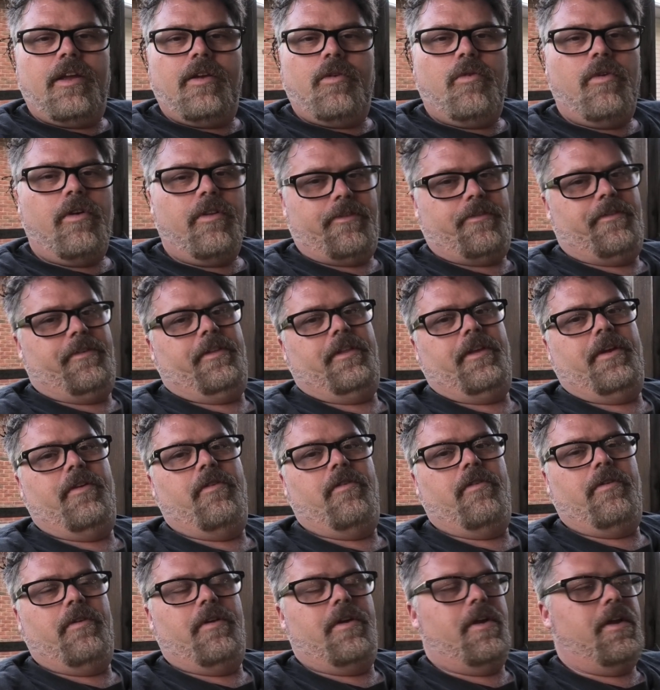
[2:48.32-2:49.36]
What's really
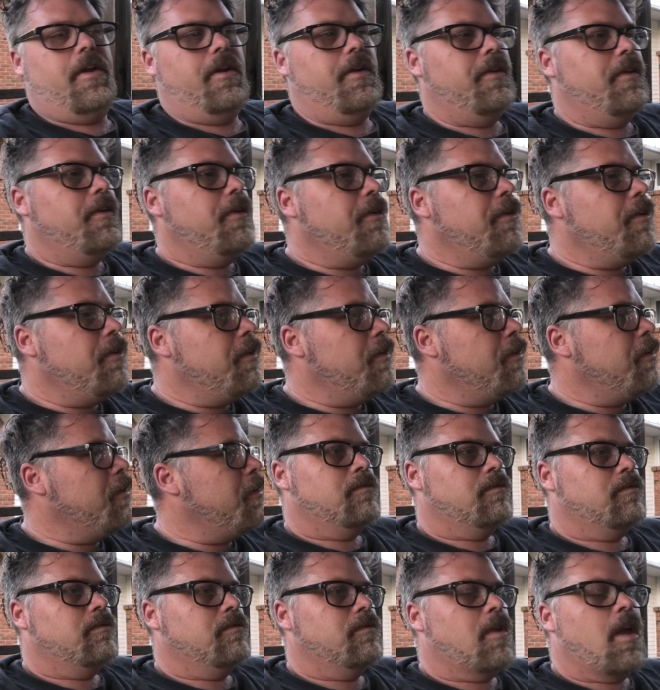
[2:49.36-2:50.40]
going on?
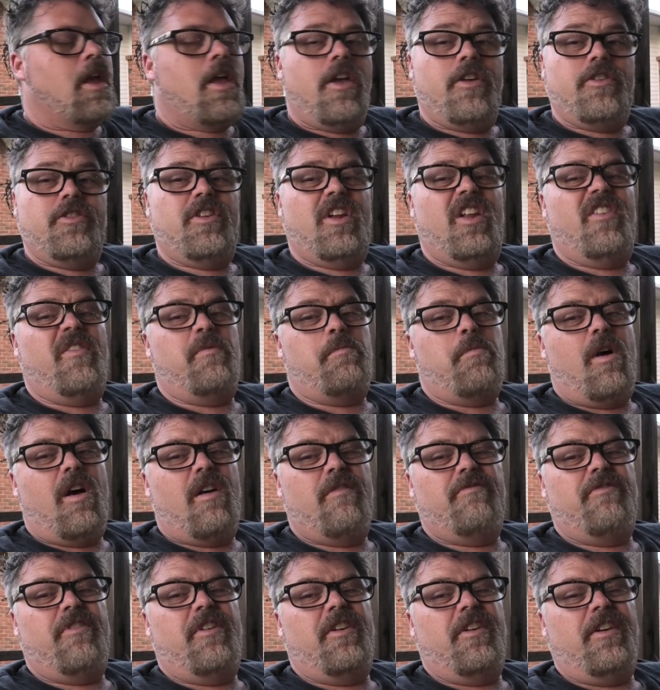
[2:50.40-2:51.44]
Should have a
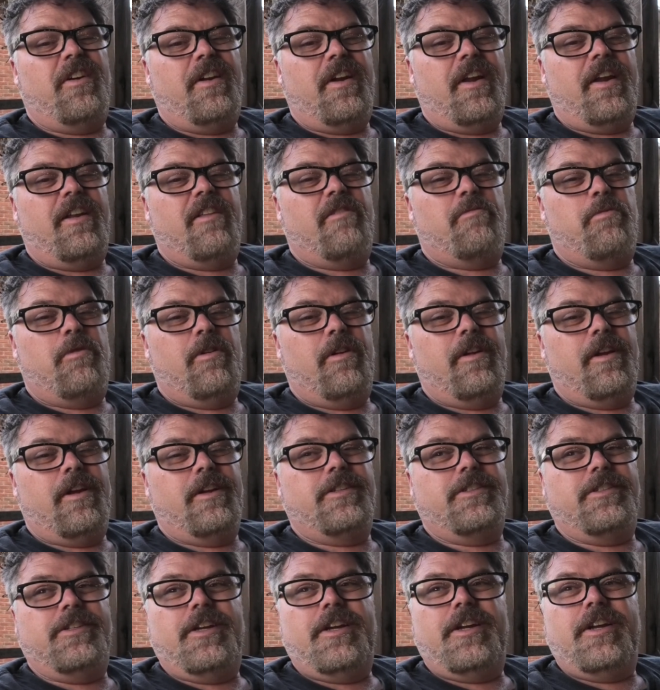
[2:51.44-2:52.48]
bonfire tonight. It's a pretty
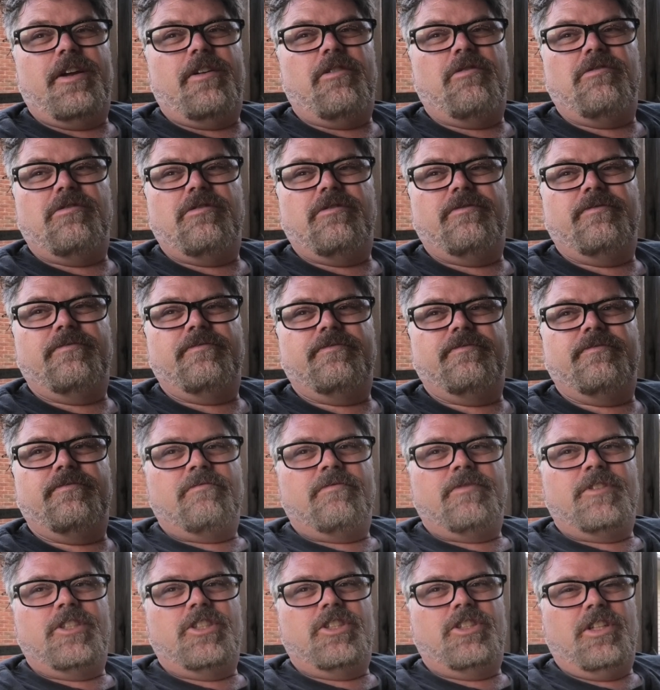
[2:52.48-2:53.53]
nice night out.
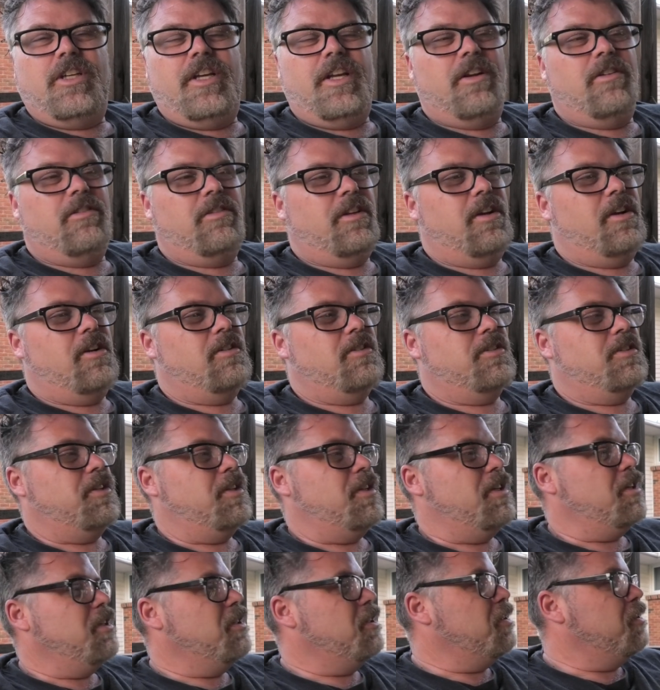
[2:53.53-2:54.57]
Should get out the R
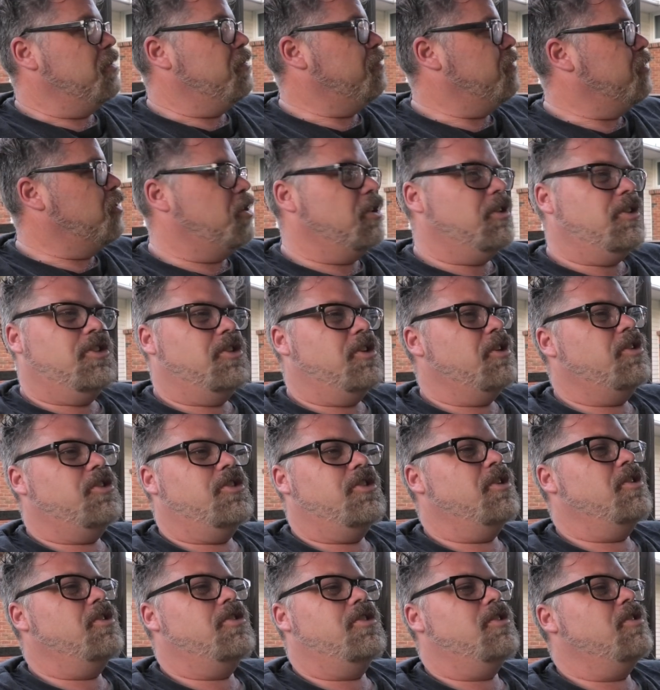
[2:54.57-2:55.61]
Cs. Should, should,
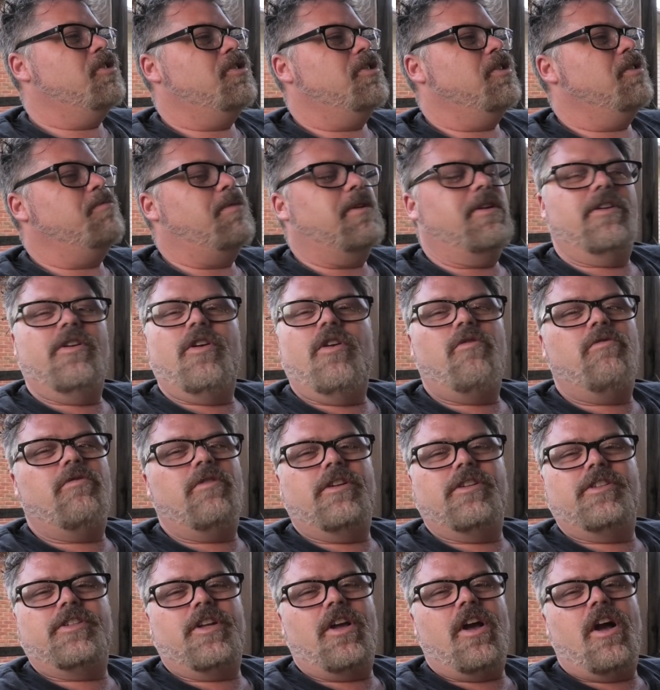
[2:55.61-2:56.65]
should, should, should. But nope,
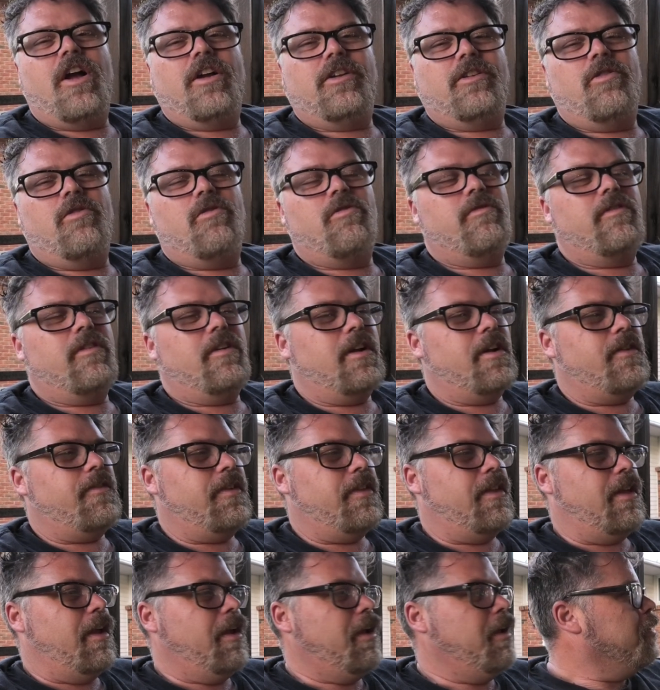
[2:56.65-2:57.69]
just cocked over and
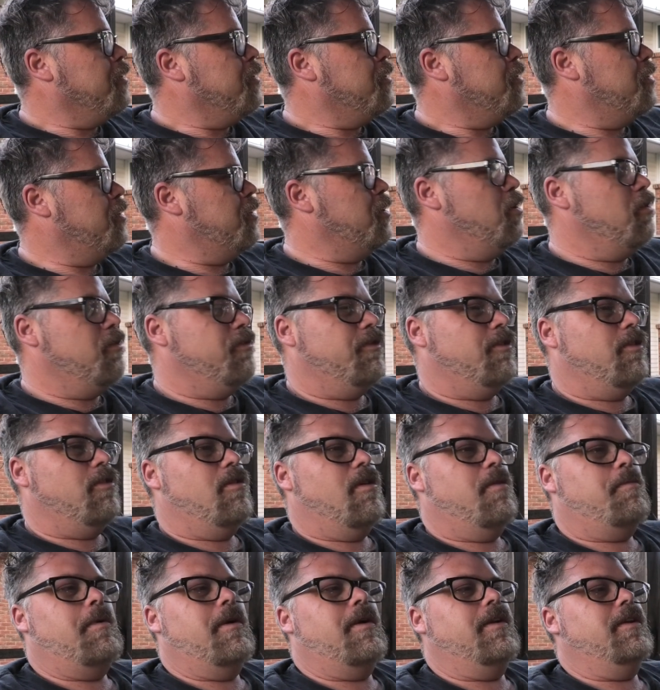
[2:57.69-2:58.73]
everything. Should go for a
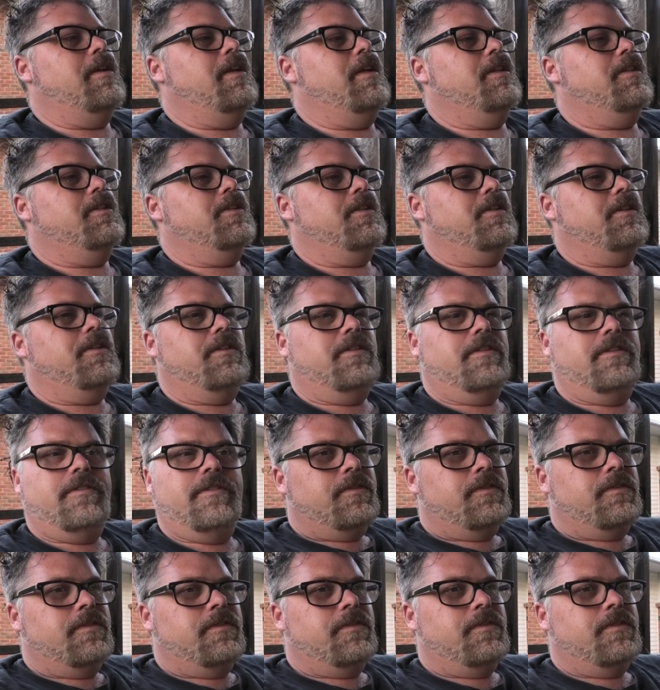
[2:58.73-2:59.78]
rip on decent.
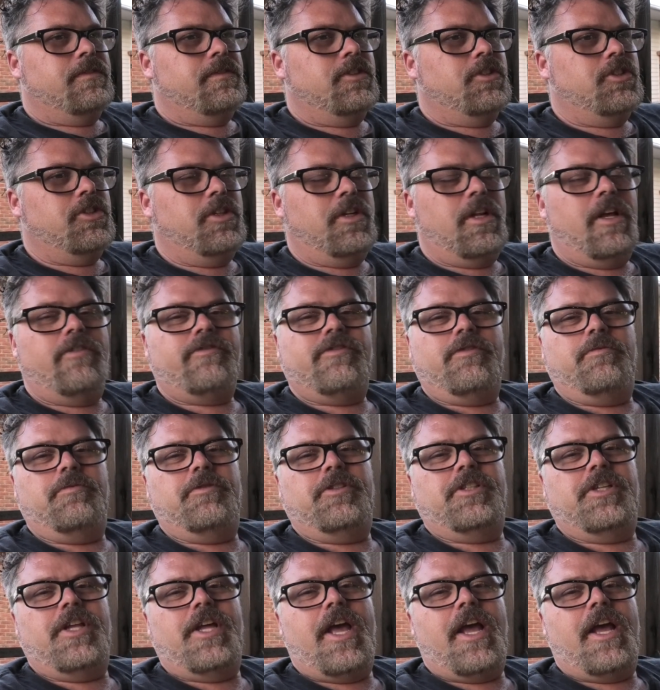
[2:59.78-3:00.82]
Should have some
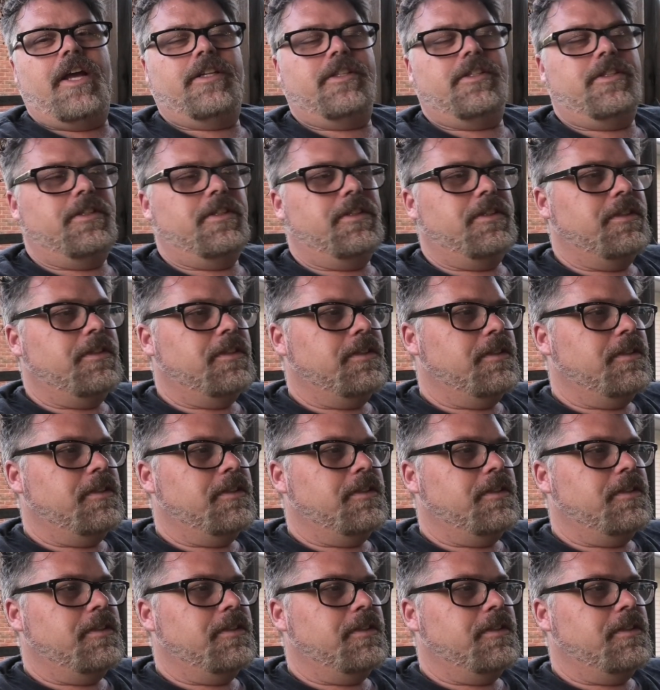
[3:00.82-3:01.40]
sex.